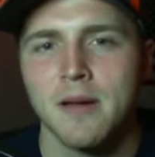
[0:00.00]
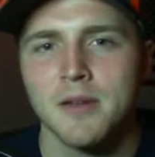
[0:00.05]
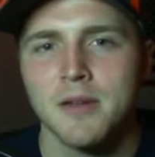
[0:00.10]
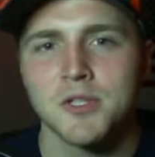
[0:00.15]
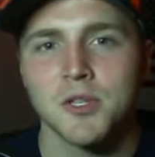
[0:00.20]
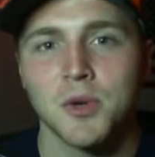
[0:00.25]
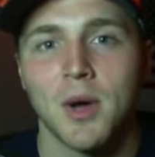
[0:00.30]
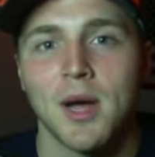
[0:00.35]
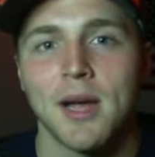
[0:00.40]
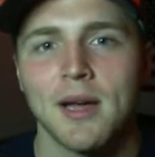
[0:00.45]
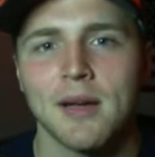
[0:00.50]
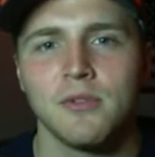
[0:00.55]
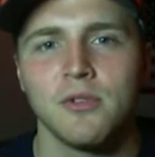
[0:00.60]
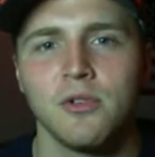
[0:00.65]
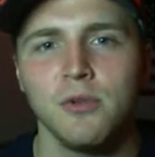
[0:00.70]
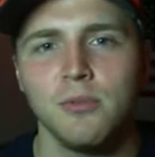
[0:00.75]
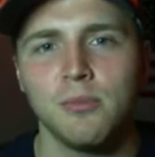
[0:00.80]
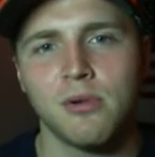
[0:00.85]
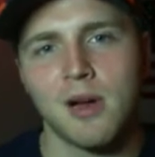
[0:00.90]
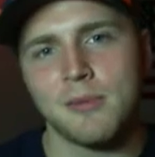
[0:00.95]
So I have
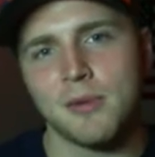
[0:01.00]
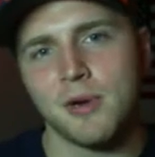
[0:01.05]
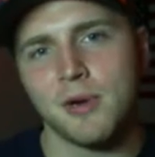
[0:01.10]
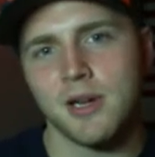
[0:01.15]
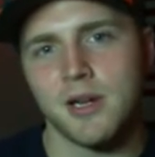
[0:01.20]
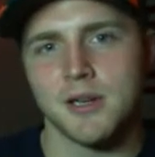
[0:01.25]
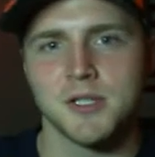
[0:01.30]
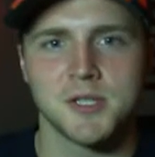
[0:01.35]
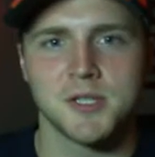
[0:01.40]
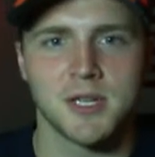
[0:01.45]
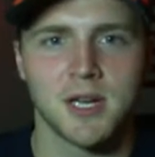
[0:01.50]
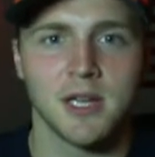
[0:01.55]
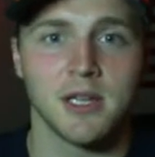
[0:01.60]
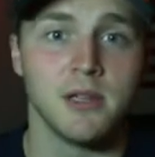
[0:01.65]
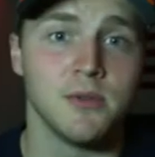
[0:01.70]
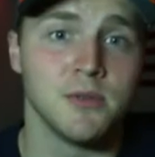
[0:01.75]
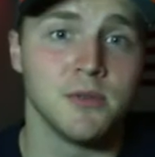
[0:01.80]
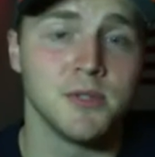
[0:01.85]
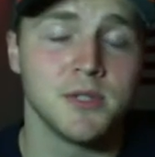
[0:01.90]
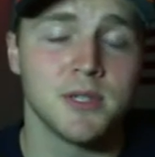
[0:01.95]
two primary guns that I
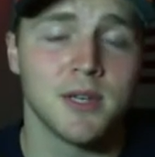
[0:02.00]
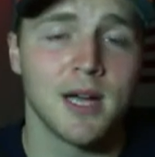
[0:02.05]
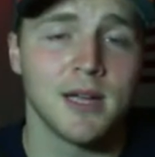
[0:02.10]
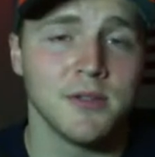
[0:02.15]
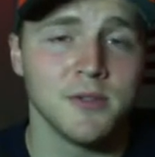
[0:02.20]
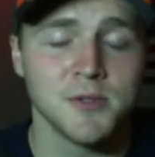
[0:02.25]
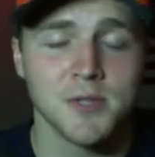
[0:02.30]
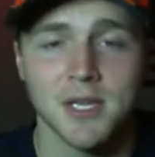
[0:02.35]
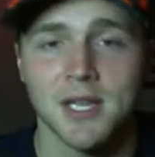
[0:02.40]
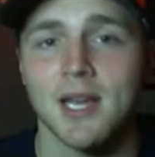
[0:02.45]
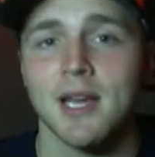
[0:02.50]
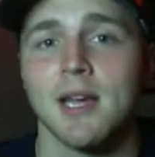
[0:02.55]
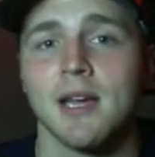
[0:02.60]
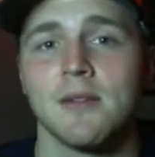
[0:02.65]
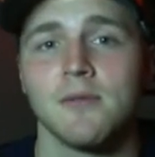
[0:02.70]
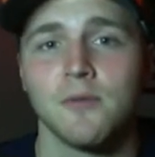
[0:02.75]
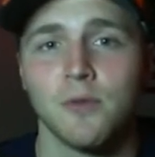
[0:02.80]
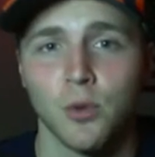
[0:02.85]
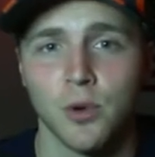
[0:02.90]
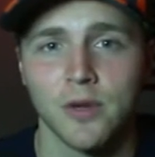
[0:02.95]
use. I use the
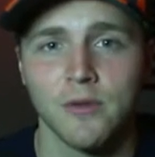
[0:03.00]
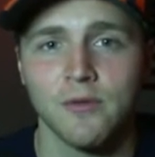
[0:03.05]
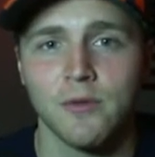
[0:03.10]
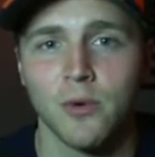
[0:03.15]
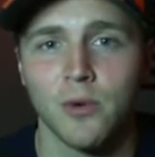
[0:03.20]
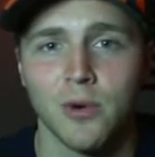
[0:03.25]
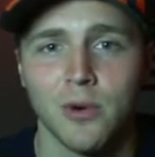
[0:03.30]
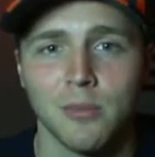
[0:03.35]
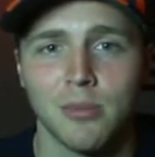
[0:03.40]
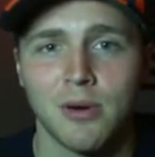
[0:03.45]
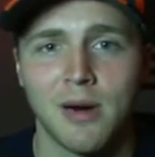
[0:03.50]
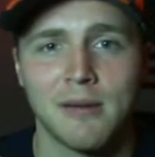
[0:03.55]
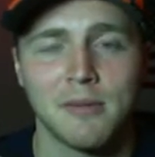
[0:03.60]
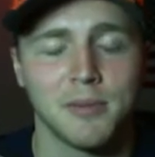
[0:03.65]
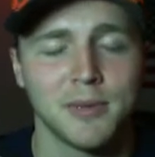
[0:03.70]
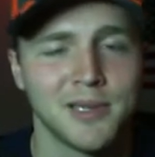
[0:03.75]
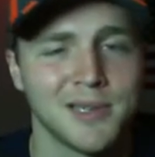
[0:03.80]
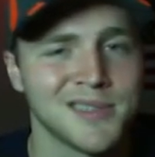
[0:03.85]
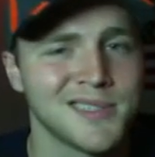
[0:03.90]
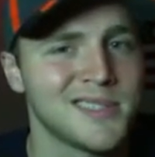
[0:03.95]
KN-44
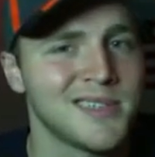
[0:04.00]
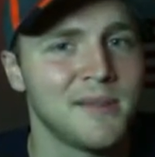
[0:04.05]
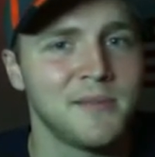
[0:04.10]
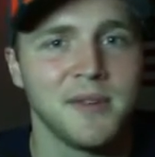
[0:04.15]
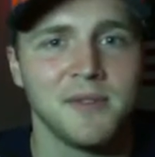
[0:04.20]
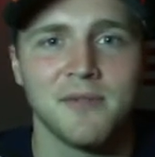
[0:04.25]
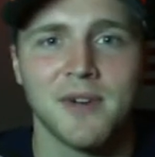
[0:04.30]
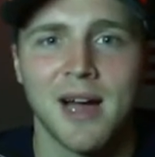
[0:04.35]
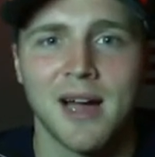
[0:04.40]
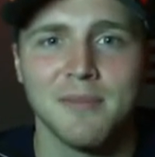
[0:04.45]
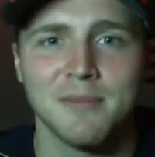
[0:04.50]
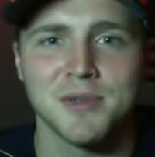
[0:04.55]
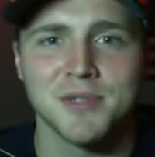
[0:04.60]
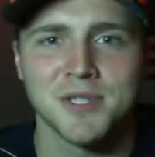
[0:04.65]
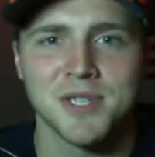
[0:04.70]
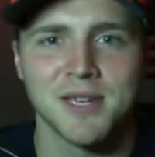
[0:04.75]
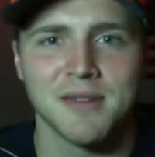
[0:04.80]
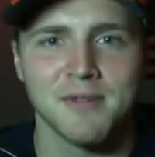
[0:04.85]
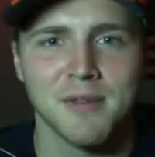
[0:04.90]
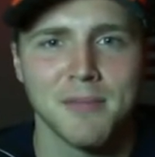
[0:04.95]
probably on
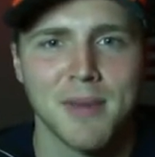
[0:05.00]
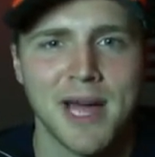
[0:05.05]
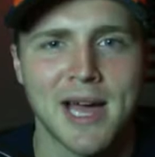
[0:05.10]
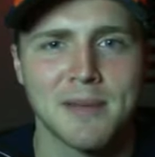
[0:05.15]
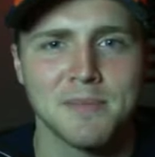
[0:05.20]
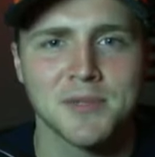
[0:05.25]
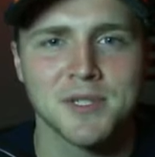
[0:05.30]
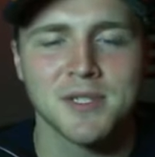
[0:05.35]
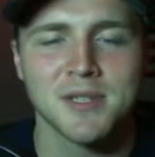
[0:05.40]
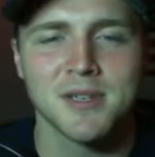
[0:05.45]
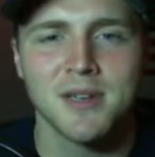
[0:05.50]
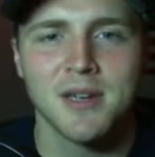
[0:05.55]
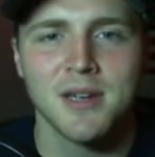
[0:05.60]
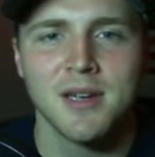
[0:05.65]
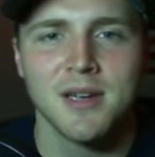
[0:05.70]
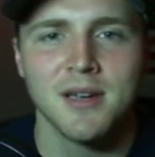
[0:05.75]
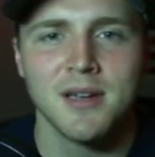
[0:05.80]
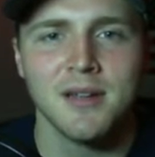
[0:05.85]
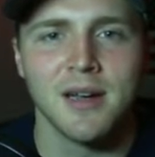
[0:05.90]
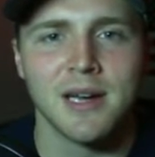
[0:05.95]
75% of the maps
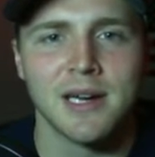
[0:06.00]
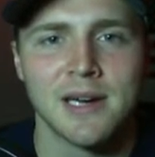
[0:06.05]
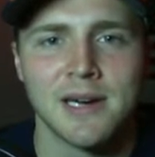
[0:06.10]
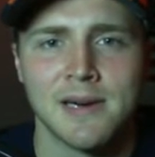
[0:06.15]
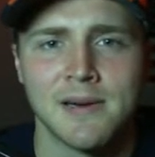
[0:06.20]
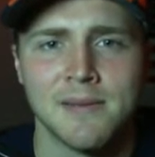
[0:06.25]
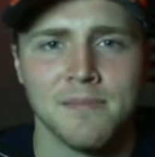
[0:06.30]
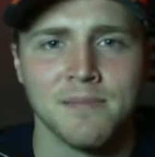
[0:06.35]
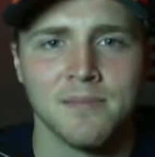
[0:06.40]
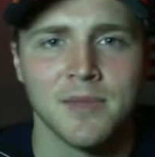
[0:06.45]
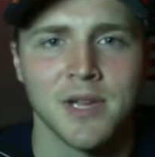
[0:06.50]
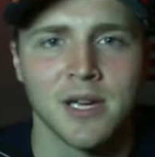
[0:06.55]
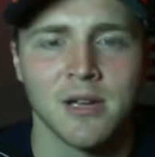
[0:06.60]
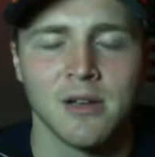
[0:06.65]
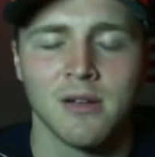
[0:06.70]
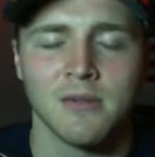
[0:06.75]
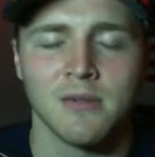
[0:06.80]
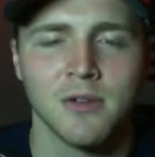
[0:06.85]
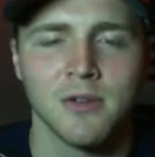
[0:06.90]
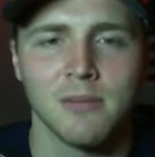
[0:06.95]
that
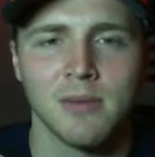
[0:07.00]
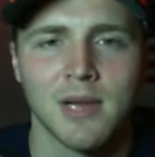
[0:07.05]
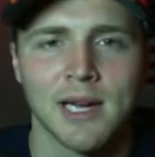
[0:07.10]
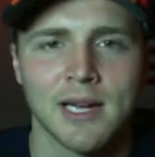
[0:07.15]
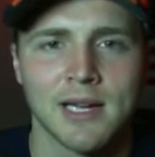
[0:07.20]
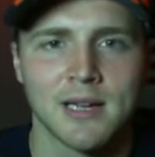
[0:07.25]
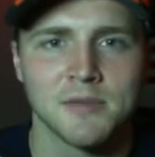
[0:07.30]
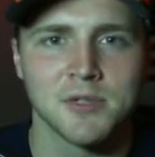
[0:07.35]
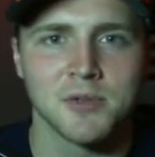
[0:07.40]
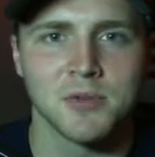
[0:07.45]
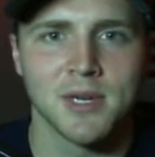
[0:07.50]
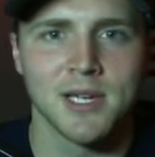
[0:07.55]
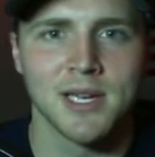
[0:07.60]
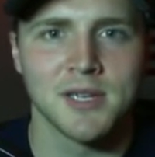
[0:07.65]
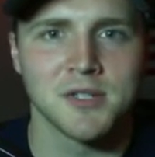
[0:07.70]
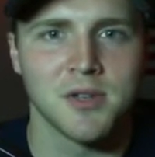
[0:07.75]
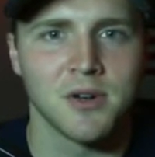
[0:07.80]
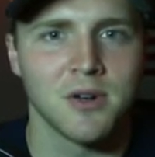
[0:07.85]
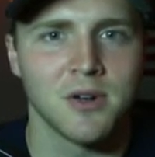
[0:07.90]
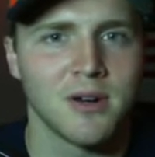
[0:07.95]
Call of Duty Black Ops 3
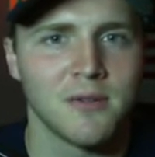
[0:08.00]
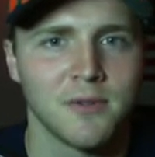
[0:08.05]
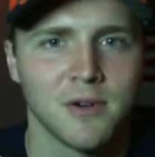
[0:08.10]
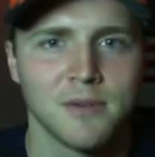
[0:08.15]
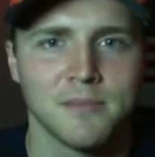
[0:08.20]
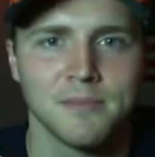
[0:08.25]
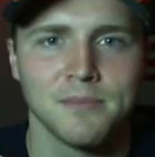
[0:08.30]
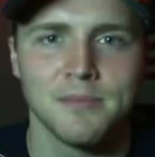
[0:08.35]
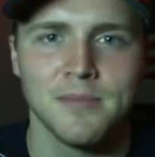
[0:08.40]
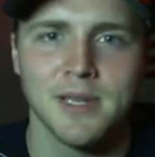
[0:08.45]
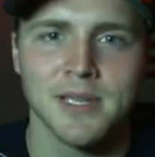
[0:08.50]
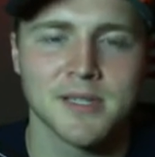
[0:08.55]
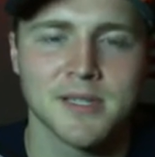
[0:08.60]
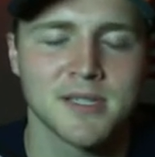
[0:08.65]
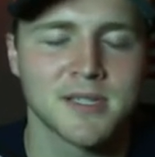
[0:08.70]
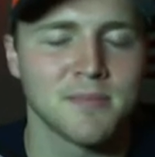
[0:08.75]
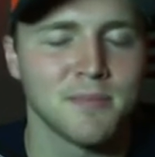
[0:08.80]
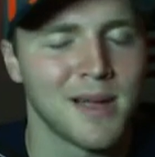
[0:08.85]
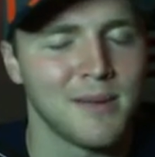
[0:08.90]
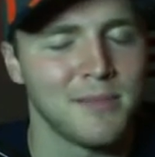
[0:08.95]
has to offer.
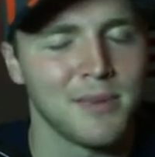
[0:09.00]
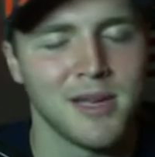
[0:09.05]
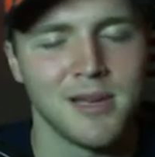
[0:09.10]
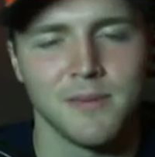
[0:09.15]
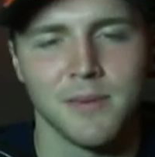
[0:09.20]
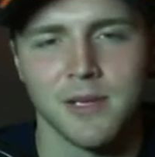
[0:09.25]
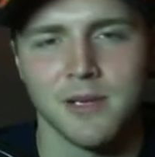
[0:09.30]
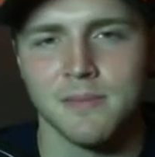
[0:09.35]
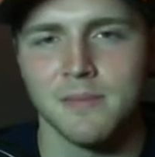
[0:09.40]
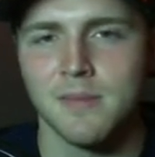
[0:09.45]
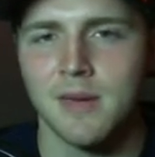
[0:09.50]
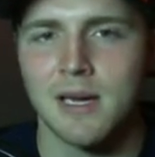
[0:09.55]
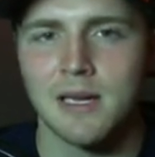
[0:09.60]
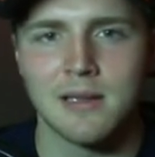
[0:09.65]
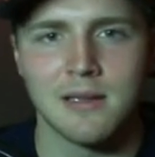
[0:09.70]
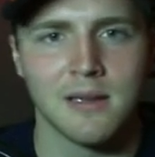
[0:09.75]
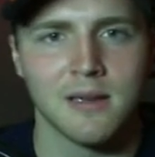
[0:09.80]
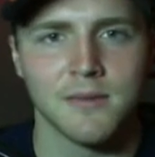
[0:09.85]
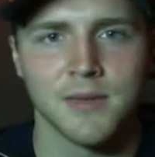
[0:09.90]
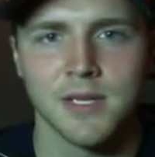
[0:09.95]
It's my baby. I
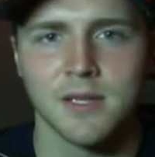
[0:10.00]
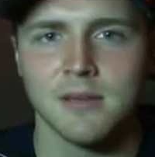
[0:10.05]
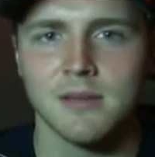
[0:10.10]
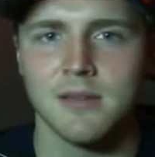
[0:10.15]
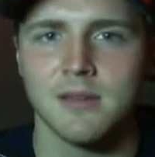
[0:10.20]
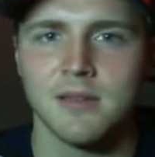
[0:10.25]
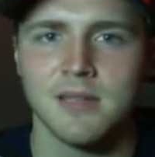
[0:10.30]
love it.